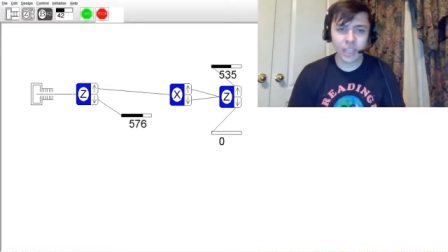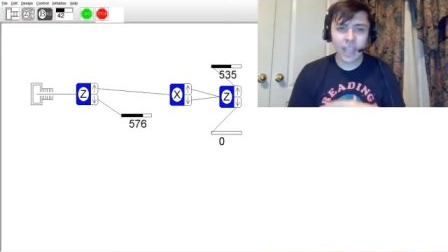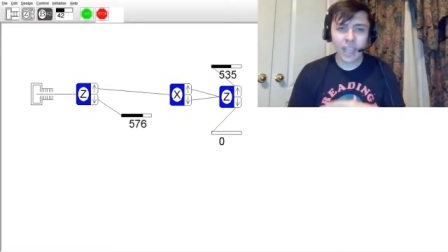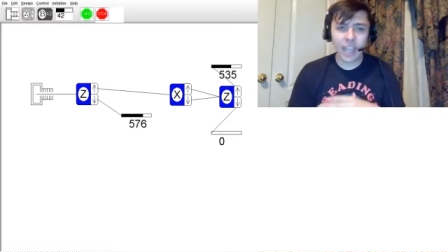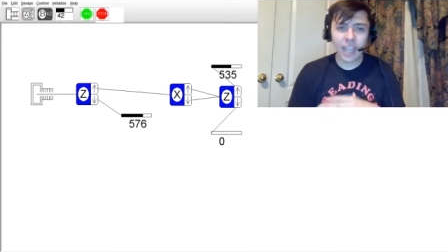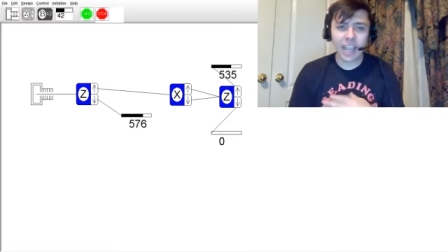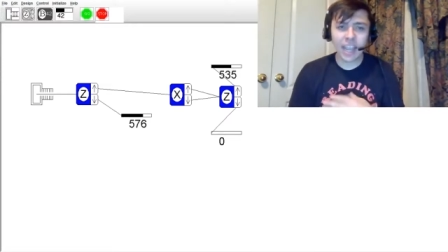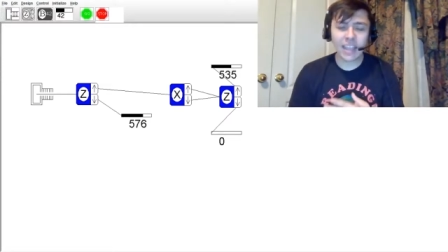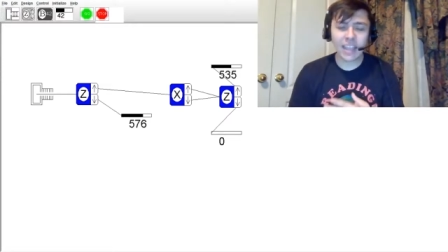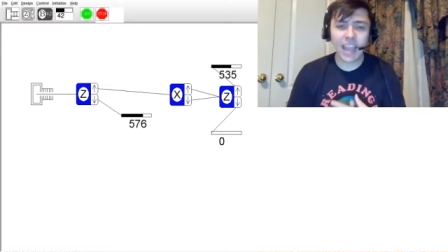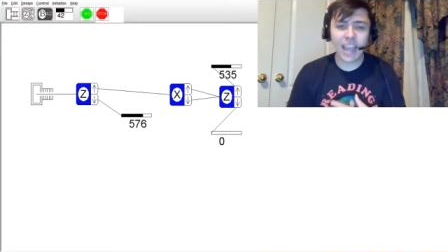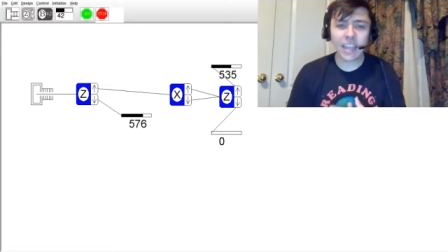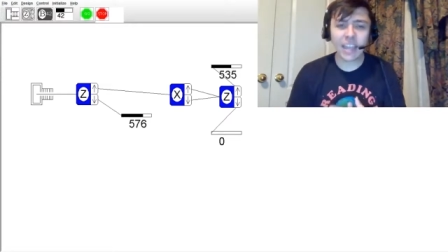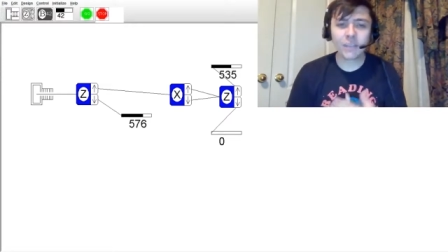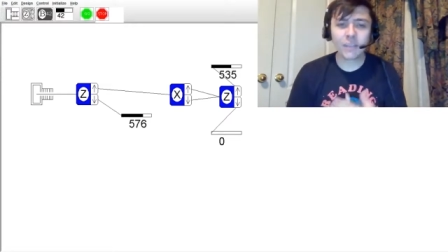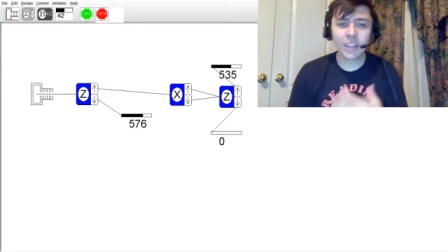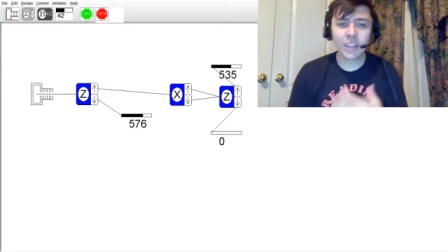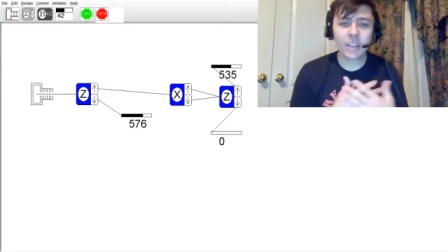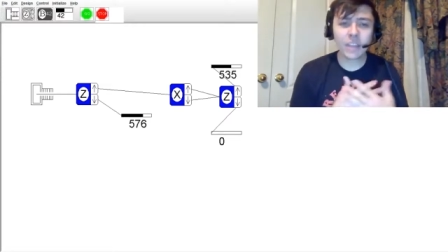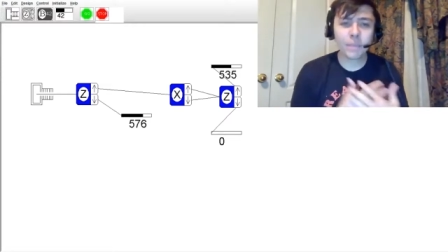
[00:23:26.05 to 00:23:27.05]
is that if the
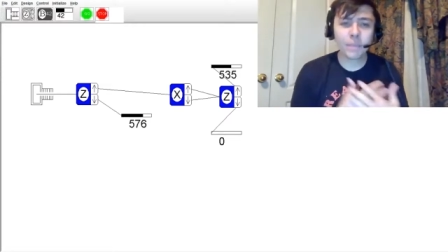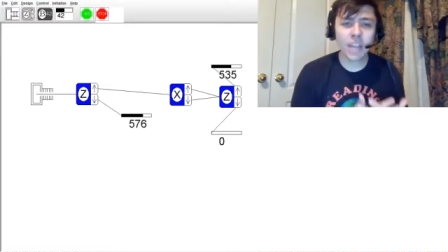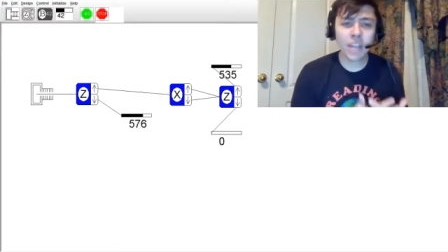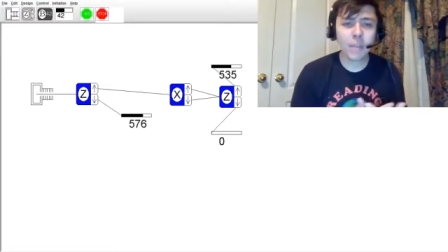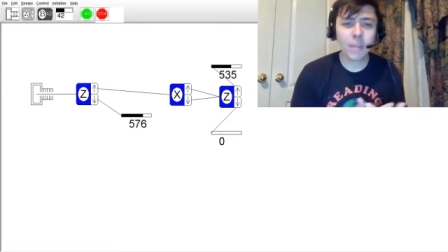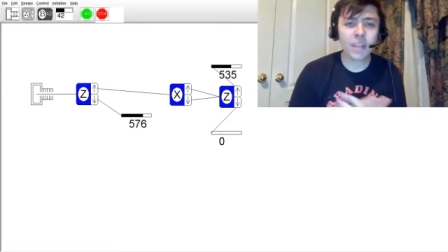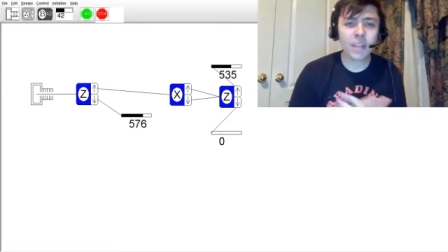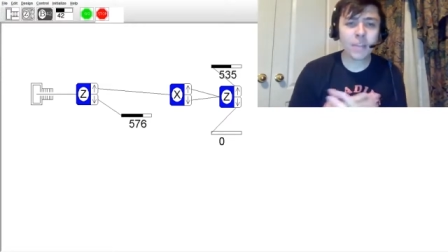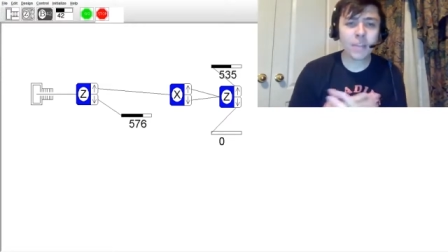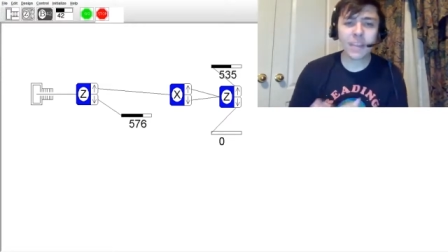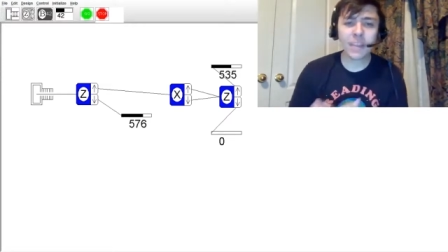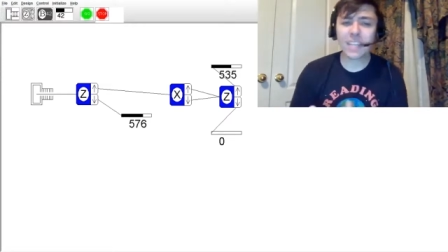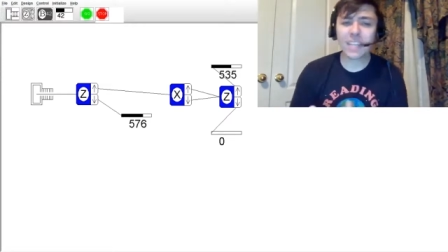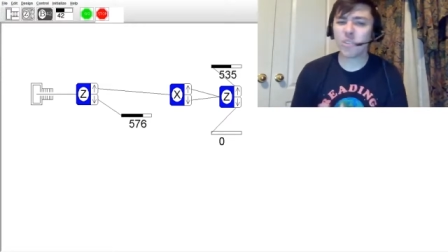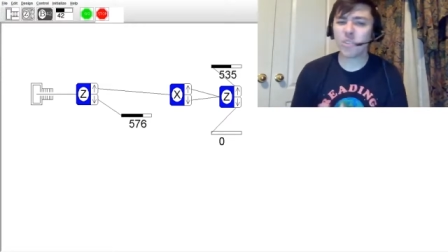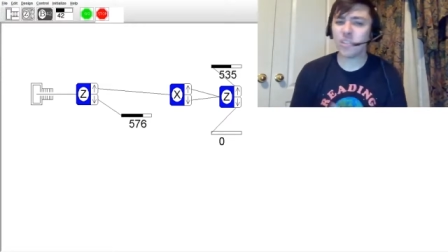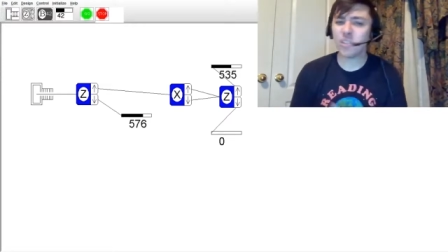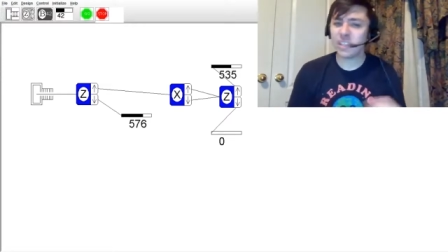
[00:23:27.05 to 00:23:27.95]
spin up and spin down